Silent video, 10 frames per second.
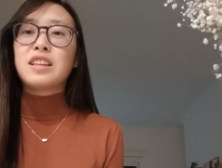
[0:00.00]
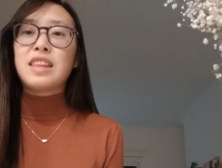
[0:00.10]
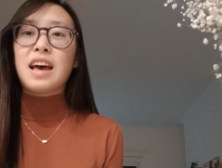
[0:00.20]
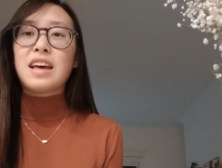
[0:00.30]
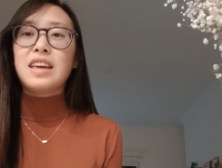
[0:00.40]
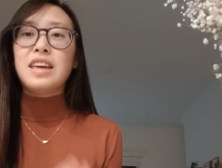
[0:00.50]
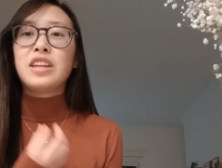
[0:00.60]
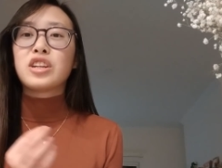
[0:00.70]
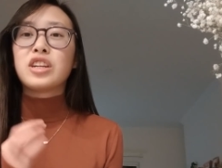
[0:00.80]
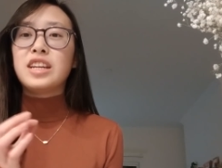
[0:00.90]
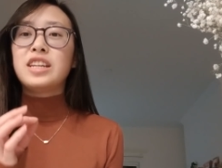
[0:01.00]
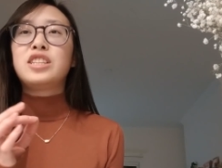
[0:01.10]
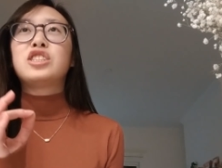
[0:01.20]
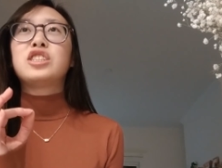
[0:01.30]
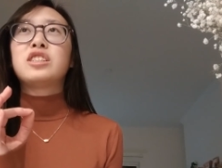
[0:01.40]
that inner
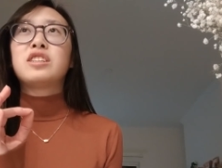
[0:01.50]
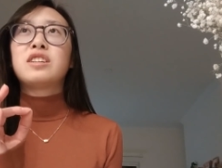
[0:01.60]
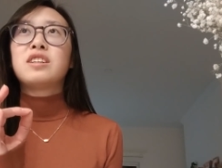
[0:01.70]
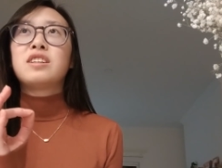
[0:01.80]
itch